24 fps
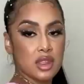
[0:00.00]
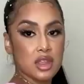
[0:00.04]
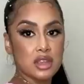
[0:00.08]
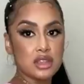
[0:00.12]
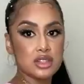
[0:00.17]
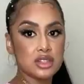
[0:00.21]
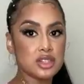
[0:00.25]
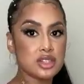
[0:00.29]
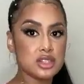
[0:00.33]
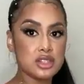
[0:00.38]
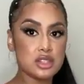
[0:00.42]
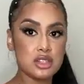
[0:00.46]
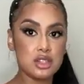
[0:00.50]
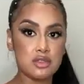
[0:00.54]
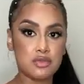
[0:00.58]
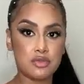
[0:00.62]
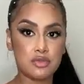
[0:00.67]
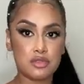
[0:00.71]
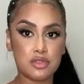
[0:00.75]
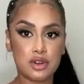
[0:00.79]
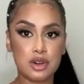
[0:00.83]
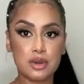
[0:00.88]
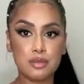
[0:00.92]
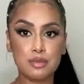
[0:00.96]
It's just the
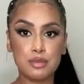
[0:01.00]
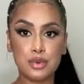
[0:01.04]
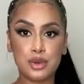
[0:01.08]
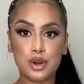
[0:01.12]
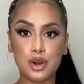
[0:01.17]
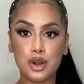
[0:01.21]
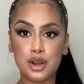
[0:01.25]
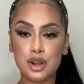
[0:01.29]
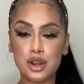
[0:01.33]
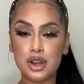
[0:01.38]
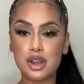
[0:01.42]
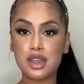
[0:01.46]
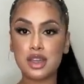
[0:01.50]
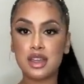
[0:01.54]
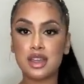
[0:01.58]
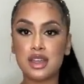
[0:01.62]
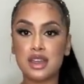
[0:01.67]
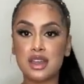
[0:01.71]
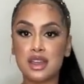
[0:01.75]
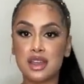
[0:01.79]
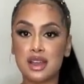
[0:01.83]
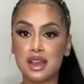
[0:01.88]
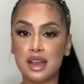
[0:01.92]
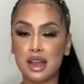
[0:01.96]
front part.
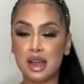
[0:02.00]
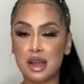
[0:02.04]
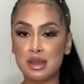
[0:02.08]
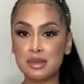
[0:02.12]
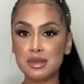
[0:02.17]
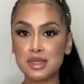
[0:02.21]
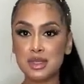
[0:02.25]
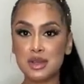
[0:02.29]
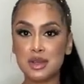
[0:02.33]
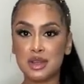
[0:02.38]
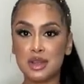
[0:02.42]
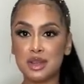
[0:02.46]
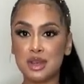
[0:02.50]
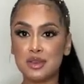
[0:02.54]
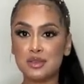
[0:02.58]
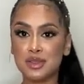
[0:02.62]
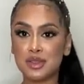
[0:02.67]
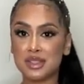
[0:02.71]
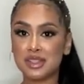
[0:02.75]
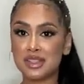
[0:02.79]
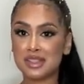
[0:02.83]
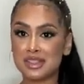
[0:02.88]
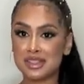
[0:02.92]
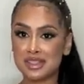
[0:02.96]
I'm so in love
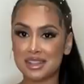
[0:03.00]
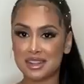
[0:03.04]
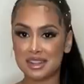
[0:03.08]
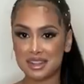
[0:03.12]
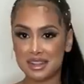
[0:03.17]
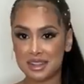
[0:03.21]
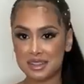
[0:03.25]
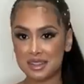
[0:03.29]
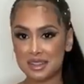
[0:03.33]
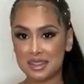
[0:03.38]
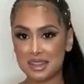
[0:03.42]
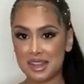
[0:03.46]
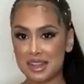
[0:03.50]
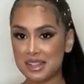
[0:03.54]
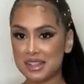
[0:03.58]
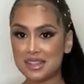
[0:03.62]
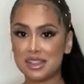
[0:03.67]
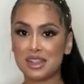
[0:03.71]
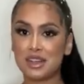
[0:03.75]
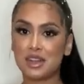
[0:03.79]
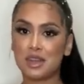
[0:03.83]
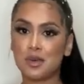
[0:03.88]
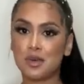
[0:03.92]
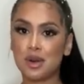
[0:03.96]
with this skirt. I just
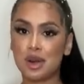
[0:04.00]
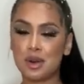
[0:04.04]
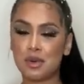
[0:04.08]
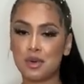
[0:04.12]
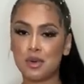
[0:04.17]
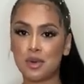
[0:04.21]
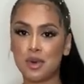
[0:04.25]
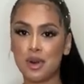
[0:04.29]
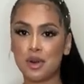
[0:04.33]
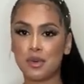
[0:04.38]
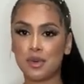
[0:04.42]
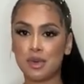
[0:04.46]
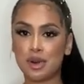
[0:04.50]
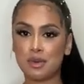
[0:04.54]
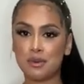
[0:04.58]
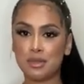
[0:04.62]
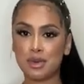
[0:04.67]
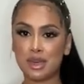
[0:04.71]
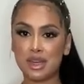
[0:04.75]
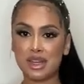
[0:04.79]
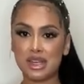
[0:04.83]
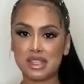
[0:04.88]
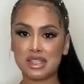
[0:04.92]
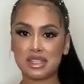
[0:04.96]
don't know what I would wear with it,
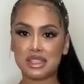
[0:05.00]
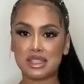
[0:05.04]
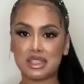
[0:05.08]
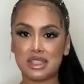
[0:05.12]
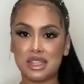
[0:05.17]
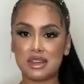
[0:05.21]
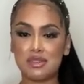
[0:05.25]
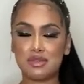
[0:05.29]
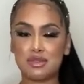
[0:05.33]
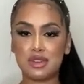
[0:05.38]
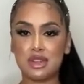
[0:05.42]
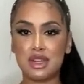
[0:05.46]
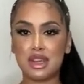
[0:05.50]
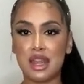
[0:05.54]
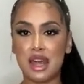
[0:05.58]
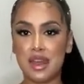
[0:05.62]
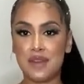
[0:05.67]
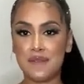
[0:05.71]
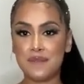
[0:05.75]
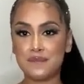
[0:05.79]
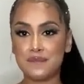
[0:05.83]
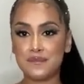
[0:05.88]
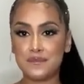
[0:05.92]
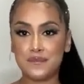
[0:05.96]
but it's definitely
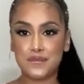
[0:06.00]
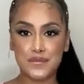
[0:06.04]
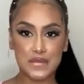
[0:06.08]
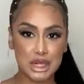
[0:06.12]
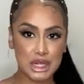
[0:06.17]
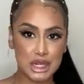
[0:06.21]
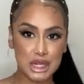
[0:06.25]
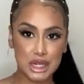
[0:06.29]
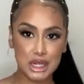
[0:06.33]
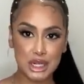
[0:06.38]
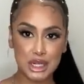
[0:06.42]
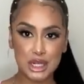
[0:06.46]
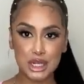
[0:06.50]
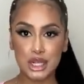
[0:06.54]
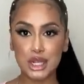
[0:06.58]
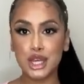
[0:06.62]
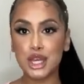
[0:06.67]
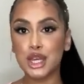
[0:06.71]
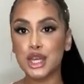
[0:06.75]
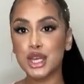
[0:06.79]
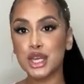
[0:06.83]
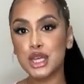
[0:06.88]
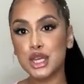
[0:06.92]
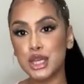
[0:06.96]
like fun,
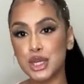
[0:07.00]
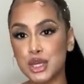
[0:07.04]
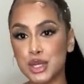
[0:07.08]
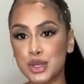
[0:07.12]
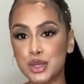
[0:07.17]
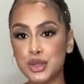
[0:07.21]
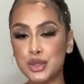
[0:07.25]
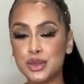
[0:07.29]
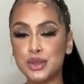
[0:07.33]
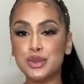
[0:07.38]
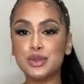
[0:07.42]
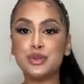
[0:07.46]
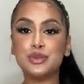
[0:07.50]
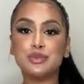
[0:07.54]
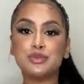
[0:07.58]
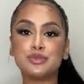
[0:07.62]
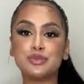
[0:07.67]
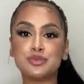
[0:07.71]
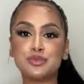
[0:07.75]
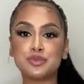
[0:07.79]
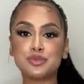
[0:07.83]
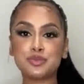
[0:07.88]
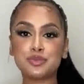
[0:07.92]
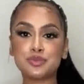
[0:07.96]
cute.
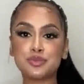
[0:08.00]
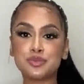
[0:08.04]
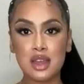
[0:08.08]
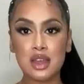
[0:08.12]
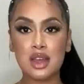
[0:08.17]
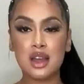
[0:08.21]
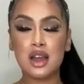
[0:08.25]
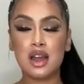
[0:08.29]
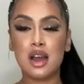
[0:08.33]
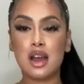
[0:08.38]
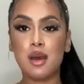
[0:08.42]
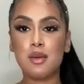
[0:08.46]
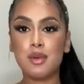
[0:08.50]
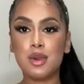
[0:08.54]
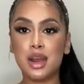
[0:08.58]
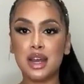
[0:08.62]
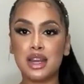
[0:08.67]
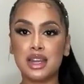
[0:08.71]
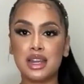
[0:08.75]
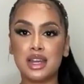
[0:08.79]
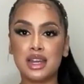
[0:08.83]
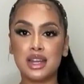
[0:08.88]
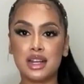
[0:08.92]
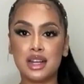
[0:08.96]
I'll
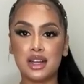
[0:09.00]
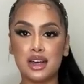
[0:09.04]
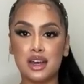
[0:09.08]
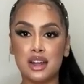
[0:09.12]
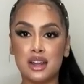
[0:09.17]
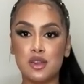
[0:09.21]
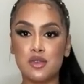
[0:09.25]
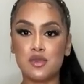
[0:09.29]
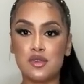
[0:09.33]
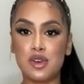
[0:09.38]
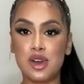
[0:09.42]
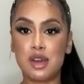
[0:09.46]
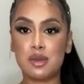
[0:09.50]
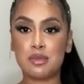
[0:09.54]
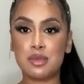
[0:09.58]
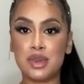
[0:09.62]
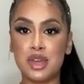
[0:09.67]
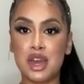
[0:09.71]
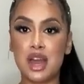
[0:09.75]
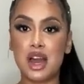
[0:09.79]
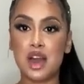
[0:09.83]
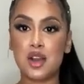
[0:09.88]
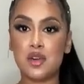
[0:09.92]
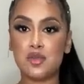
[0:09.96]
probably let Claudia find me
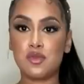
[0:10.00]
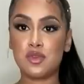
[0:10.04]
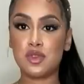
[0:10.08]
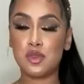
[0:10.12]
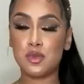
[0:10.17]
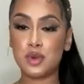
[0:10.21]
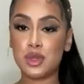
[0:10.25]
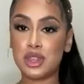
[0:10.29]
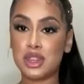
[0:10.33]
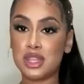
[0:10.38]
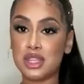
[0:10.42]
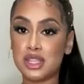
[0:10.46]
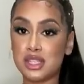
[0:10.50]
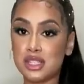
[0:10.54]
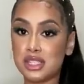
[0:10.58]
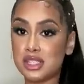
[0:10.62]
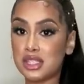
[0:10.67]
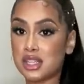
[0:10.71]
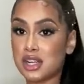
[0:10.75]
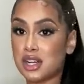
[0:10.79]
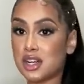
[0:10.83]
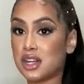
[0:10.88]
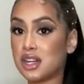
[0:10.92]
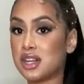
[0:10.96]
an outfit with this
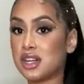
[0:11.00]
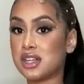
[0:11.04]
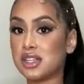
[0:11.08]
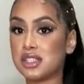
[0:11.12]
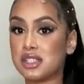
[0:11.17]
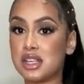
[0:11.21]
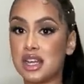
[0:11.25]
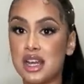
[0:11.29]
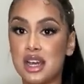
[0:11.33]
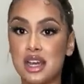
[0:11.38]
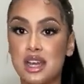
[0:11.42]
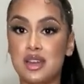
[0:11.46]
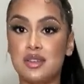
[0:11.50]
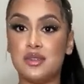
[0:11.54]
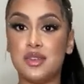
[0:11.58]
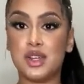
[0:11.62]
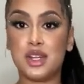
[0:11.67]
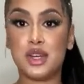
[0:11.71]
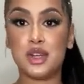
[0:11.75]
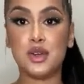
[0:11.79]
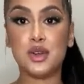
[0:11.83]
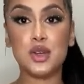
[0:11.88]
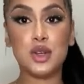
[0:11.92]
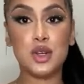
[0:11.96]
skirt because I have
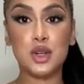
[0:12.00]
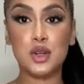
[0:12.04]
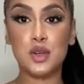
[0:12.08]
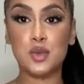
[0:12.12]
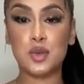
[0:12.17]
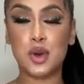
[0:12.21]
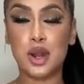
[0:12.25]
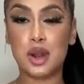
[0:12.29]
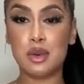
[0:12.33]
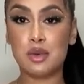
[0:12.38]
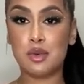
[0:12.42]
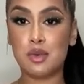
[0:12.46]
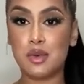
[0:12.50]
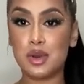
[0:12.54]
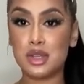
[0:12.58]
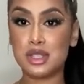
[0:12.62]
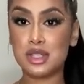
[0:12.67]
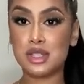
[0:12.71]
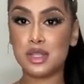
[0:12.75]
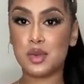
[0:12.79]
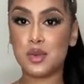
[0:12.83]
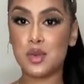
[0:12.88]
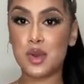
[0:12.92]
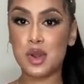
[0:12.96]
no clue what I would
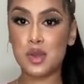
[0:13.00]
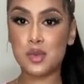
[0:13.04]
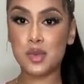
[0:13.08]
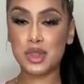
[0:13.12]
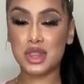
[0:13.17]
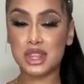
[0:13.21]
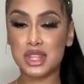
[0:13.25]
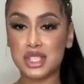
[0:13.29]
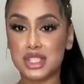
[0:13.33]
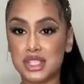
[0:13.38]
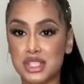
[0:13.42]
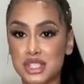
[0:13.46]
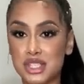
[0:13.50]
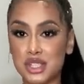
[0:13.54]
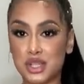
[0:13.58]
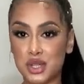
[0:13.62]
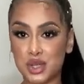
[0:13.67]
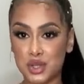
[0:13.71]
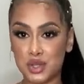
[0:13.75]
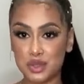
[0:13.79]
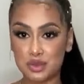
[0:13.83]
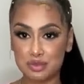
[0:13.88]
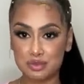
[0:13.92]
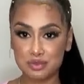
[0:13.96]
want to wear with this,
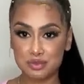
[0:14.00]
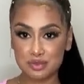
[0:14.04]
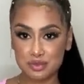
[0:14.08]
y'all.